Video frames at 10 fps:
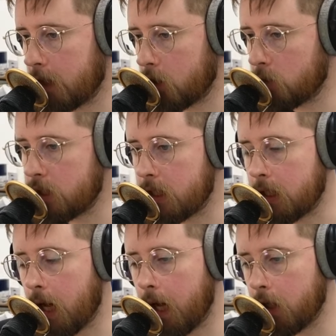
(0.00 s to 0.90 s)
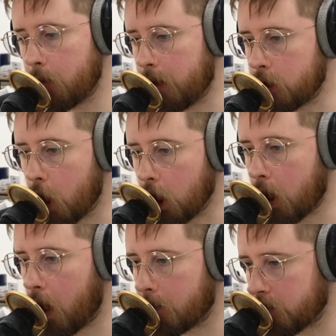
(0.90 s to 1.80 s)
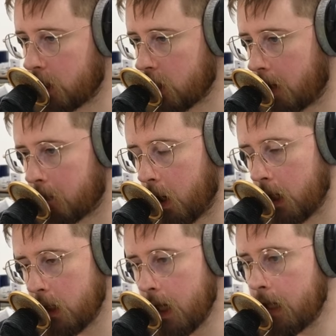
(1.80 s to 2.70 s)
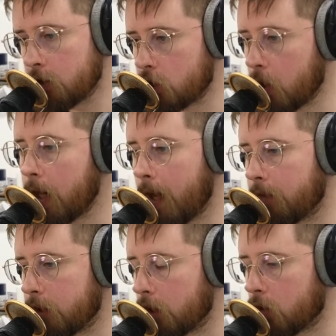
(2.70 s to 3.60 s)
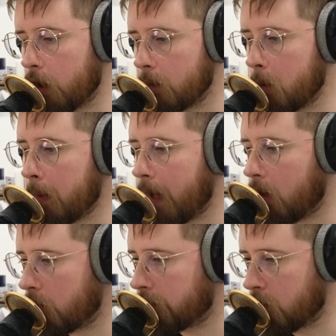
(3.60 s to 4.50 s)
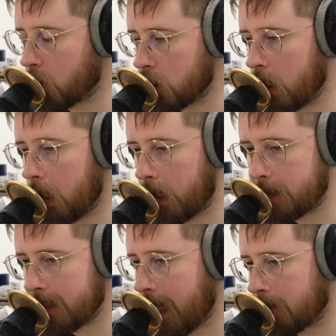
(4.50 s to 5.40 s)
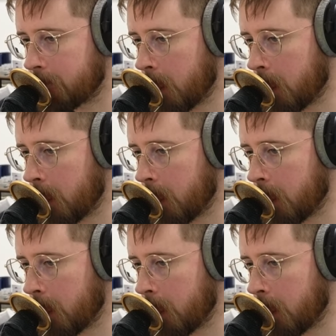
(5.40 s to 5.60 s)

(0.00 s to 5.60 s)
N-O-T-I-O-N dot com slash upgrade to try out the incredible power of Notion AI today.